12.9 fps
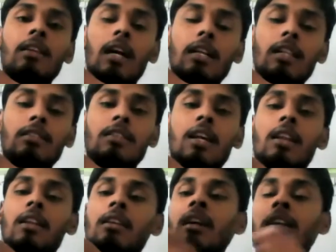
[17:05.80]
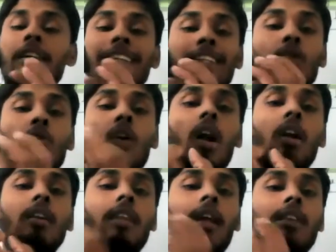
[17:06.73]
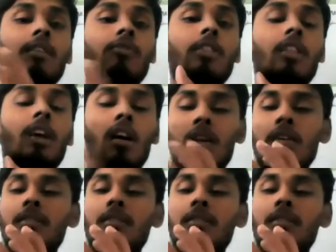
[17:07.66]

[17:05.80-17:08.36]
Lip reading: understanding, need to contact with the